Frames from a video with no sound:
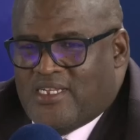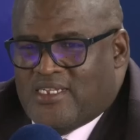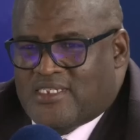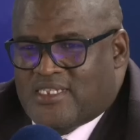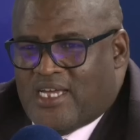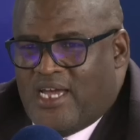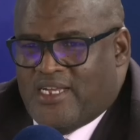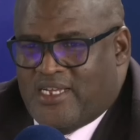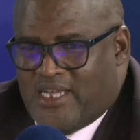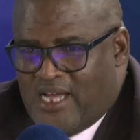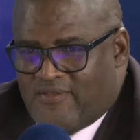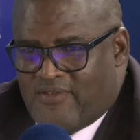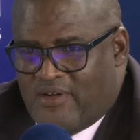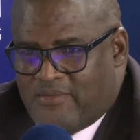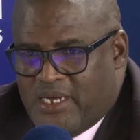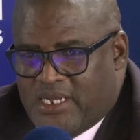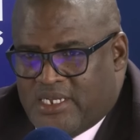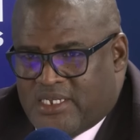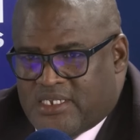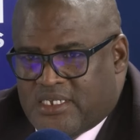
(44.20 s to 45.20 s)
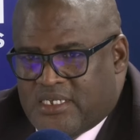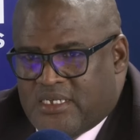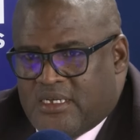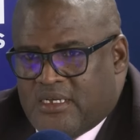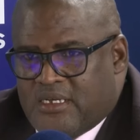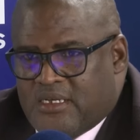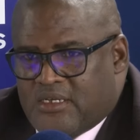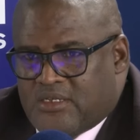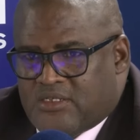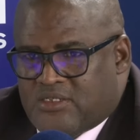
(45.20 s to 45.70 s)
inside government.
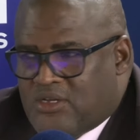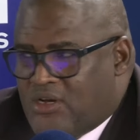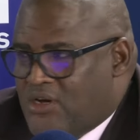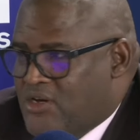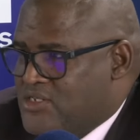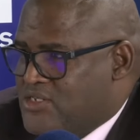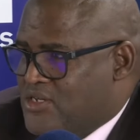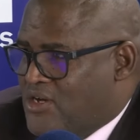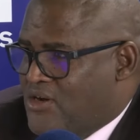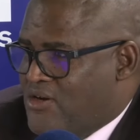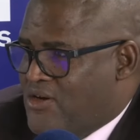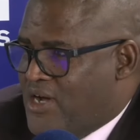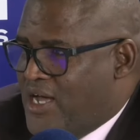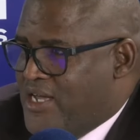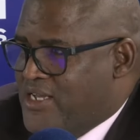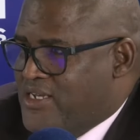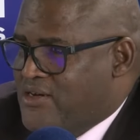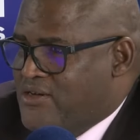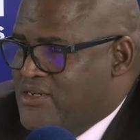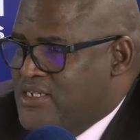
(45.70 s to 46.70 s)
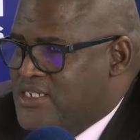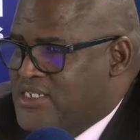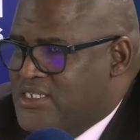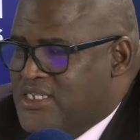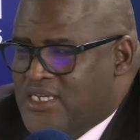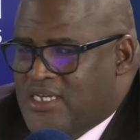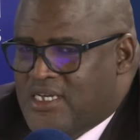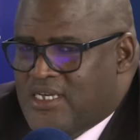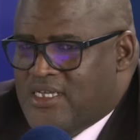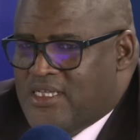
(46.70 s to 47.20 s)
So I don't
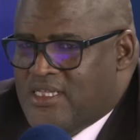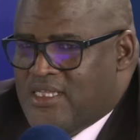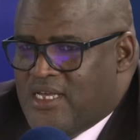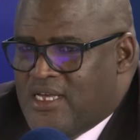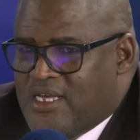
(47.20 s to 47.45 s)
see